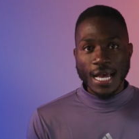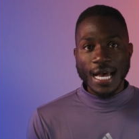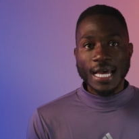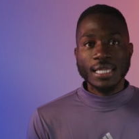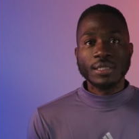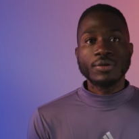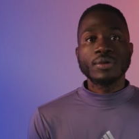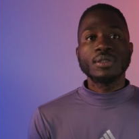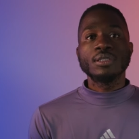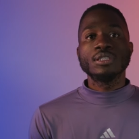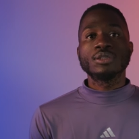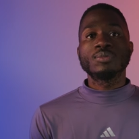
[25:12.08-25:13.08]
I
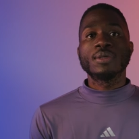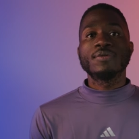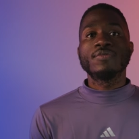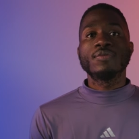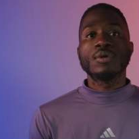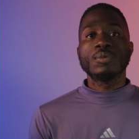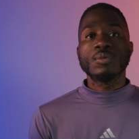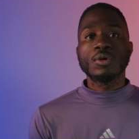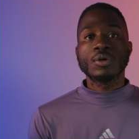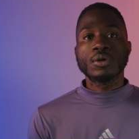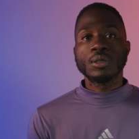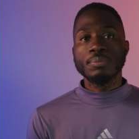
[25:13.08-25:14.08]
literally just went for a
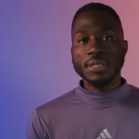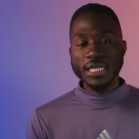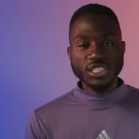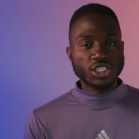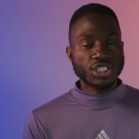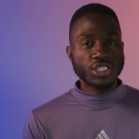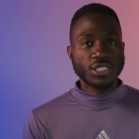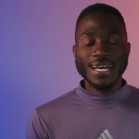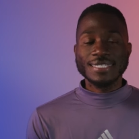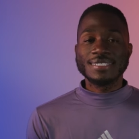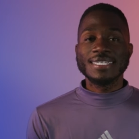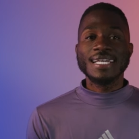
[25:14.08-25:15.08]
walk on a beach. I
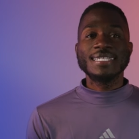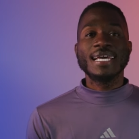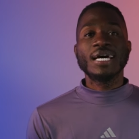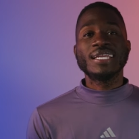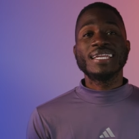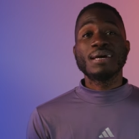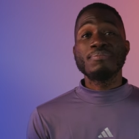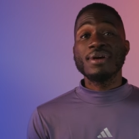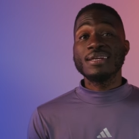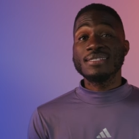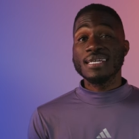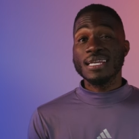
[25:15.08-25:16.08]
sat down and I
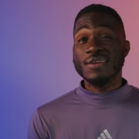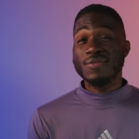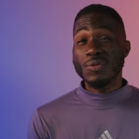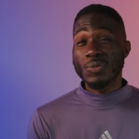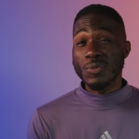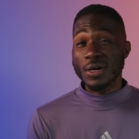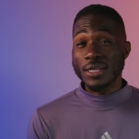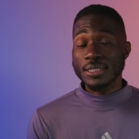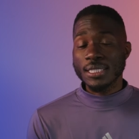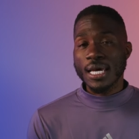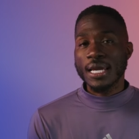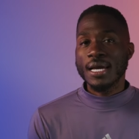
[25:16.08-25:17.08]
meditated for one
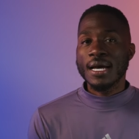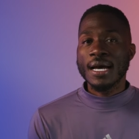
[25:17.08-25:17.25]
entire